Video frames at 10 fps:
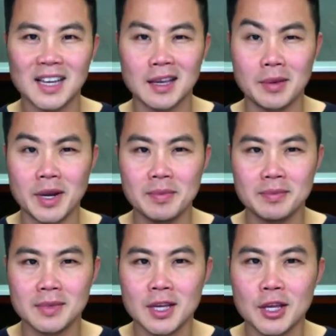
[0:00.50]
Coming up,
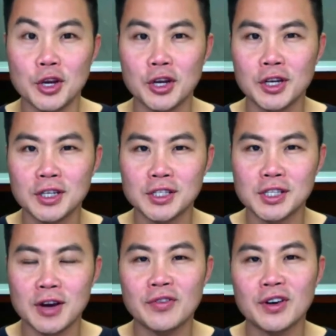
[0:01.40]
you're gonna
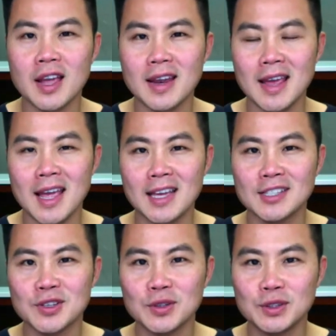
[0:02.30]
discover an
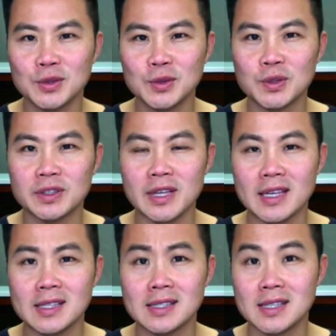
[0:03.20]
ASO tool that
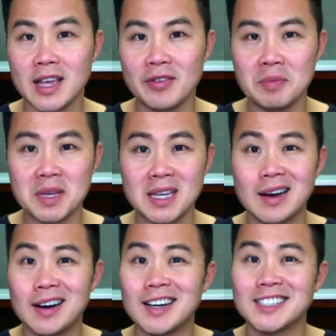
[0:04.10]
is saving me
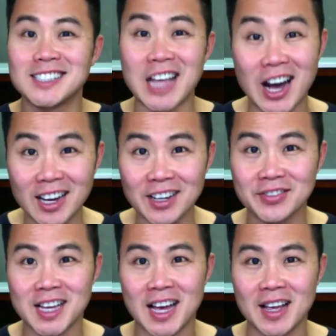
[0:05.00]
a ton of
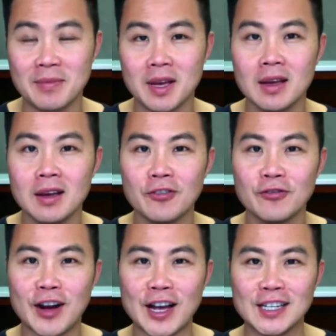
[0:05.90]
time
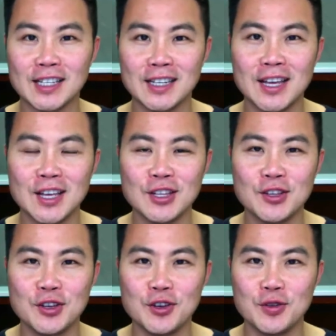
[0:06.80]
finding
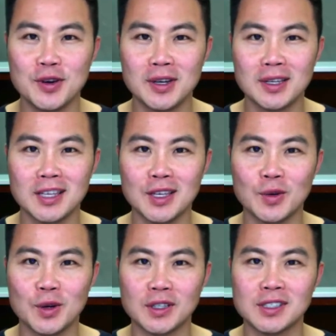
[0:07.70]
new
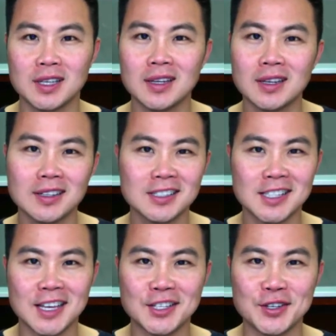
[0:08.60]
keywords.
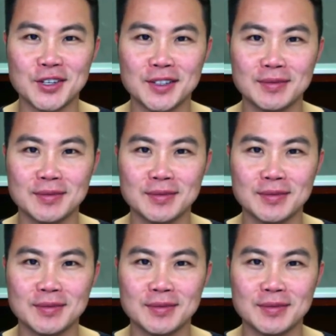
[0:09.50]
Stay tuned.